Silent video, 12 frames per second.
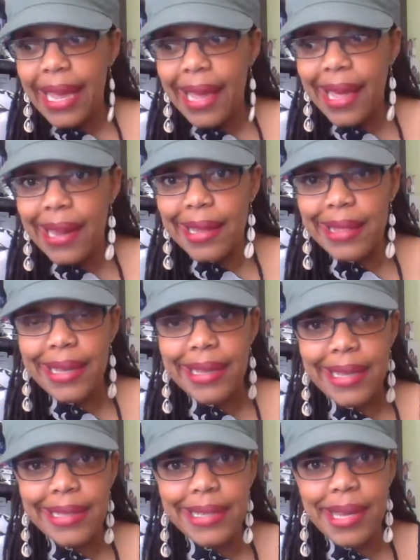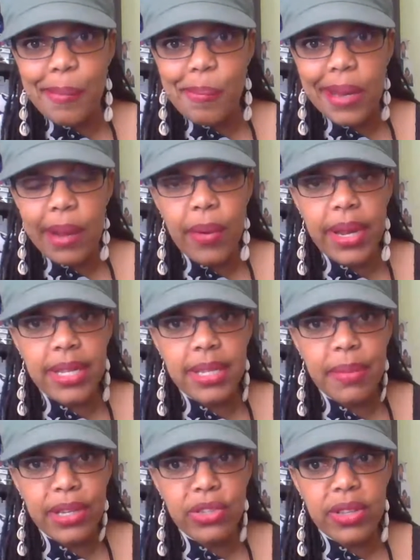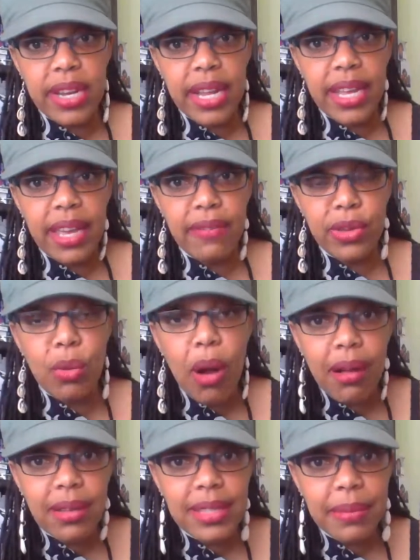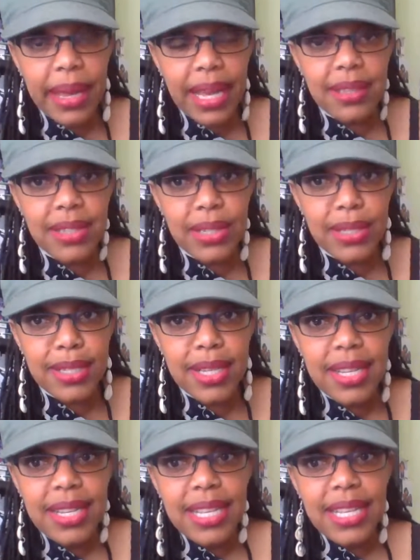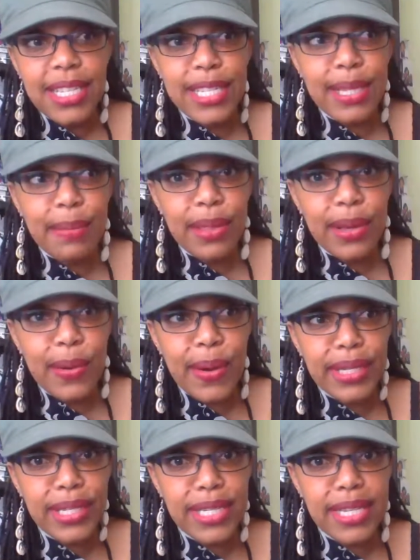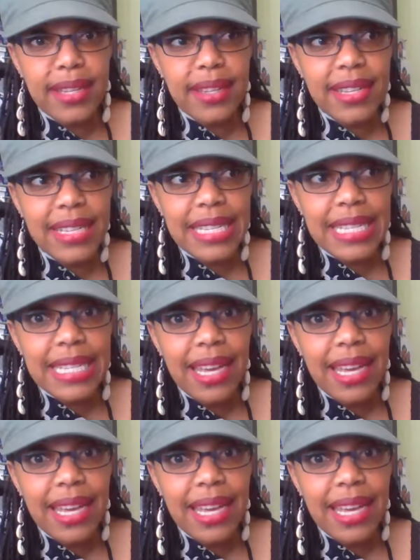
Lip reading: And I think that's it. But I wanted to make sure that I gave you all some answers to some of the questions.